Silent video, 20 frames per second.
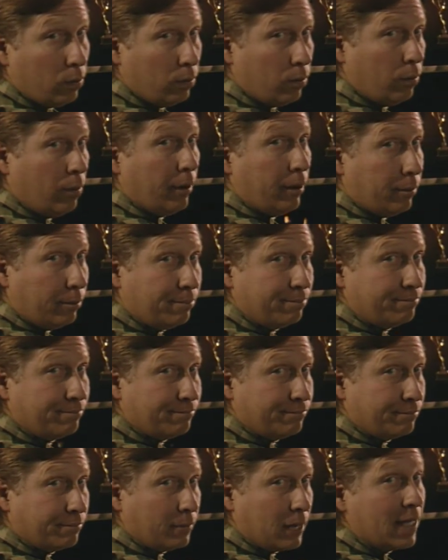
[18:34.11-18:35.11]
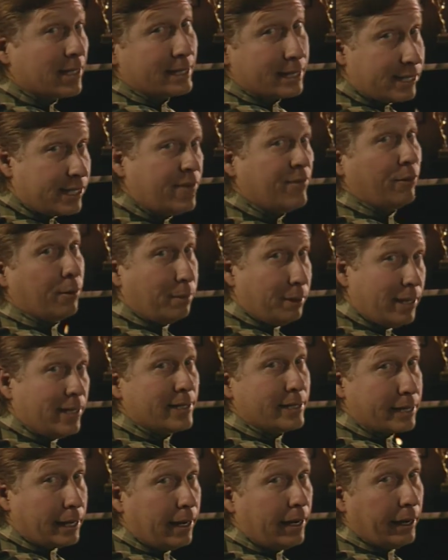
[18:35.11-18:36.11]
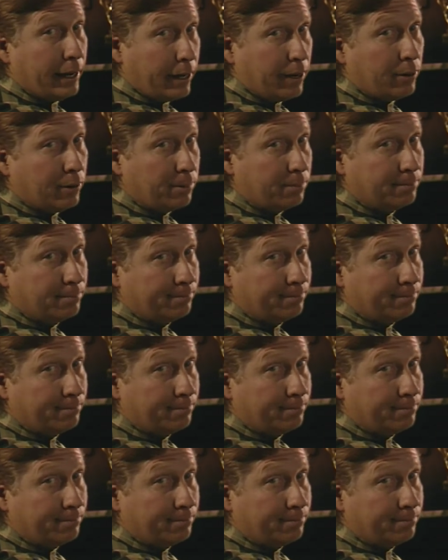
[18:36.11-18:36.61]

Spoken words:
Well, that's easy for me to say now.